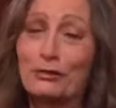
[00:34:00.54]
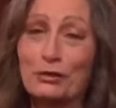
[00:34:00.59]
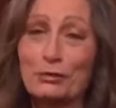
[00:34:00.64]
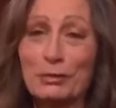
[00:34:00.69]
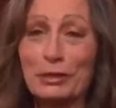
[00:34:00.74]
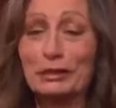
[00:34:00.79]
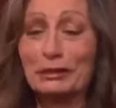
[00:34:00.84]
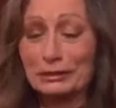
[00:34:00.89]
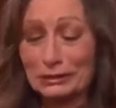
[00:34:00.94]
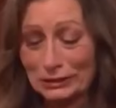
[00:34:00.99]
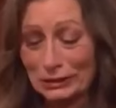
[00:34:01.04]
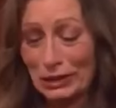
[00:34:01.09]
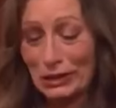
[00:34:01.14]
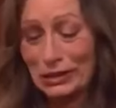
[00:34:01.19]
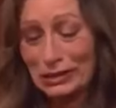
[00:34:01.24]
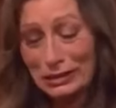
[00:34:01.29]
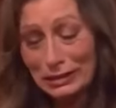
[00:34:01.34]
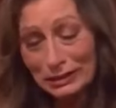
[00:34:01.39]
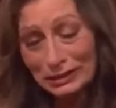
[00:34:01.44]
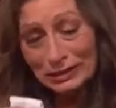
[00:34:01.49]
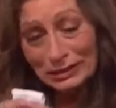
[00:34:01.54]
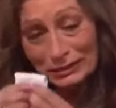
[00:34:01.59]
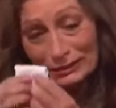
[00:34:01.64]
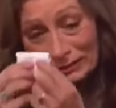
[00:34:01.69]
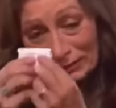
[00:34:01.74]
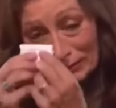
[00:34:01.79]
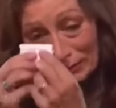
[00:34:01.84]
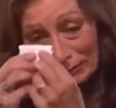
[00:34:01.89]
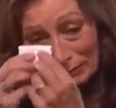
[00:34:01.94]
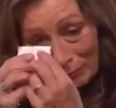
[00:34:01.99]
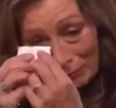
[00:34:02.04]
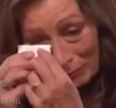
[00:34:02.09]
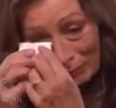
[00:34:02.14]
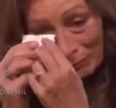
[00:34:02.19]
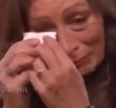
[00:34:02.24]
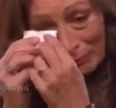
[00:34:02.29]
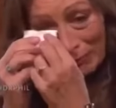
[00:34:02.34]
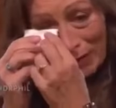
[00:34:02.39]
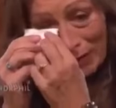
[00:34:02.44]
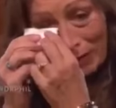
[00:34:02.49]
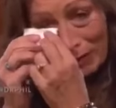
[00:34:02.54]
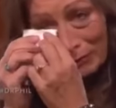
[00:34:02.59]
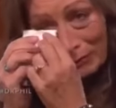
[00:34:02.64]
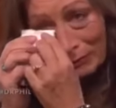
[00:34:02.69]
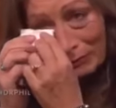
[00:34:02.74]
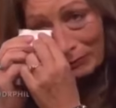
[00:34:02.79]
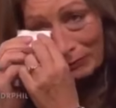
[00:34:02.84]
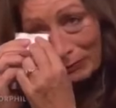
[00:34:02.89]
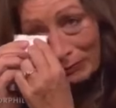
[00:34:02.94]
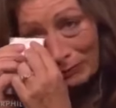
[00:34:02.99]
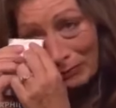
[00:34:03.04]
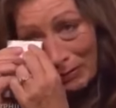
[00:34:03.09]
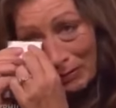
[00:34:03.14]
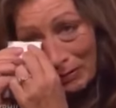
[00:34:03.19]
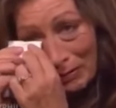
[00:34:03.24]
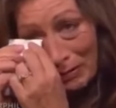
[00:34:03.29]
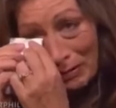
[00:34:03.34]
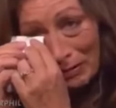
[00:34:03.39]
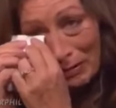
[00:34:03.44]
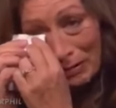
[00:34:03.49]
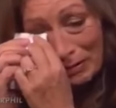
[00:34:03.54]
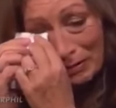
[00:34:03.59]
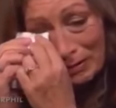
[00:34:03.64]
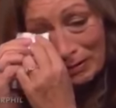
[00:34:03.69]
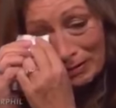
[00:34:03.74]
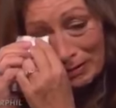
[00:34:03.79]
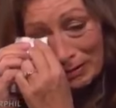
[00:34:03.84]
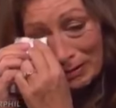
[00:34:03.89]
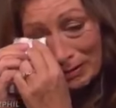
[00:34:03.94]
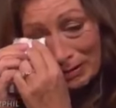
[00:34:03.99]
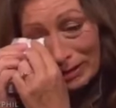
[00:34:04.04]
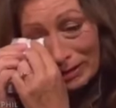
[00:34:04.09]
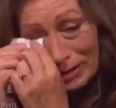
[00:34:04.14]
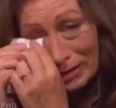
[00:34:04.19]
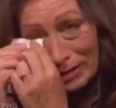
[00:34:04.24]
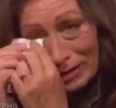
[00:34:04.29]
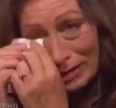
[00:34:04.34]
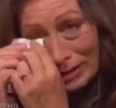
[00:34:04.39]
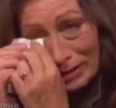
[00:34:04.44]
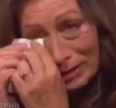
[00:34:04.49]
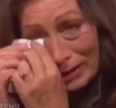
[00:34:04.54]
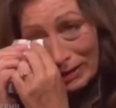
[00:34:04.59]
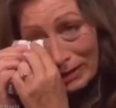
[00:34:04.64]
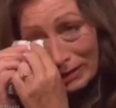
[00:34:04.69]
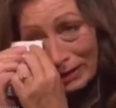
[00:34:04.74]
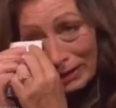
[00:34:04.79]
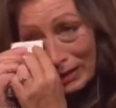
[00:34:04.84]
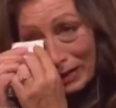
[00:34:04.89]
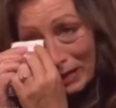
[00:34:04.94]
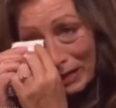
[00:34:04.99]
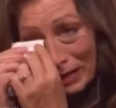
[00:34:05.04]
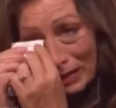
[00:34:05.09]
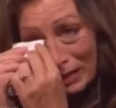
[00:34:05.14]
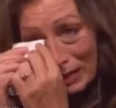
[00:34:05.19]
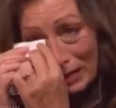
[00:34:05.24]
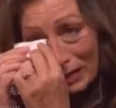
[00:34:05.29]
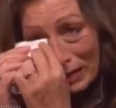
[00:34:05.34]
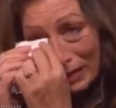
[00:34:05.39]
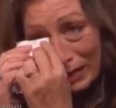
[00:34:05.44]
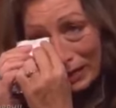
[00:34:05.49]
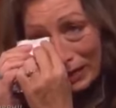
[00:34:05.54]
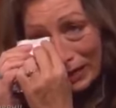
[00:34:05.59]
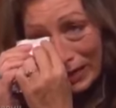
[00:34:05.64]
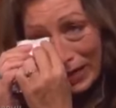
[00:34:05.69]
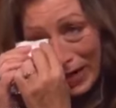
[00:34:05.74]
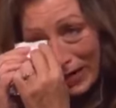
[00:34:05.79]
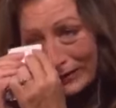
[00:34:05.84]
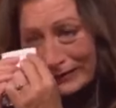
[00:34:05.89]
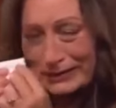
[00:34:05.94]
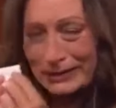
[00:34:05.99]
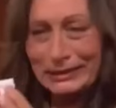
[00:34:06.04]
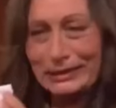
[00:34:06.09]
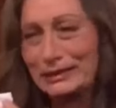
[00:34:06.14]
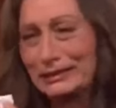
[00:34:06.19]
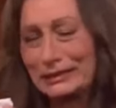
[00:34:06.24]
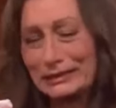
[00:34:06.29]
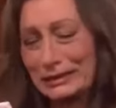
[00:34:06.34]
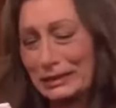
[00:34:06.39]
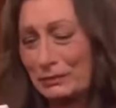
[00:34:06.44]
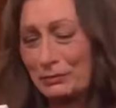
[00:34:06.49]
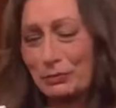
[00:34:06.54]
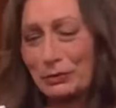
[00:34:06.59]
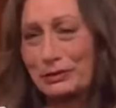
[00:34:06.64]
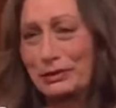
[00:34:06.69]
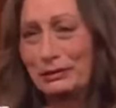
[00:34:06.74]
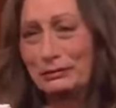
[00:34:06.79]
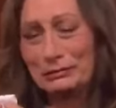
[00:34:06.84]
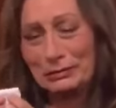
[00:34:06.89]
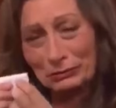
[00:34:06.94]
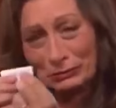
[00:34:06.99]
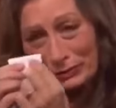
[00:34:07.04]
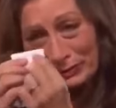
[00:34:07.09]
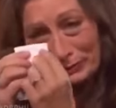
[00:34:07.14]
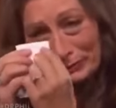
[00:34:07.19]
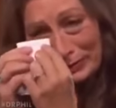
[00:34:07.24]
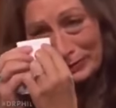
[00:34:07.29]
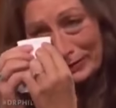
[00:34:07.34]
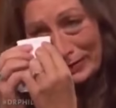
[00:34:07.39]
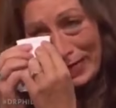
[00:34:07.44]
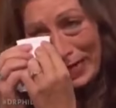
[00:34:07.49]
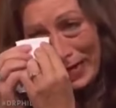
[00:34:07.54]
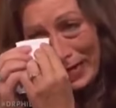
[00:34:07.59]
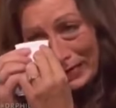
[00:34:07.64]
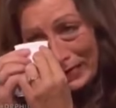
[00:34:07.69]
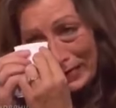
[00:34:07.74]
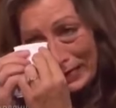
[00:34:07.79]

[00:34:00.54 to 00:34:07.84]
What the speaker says: do these things for a kid. You can't sleep with him till he's 10. You can't give him a shower till he's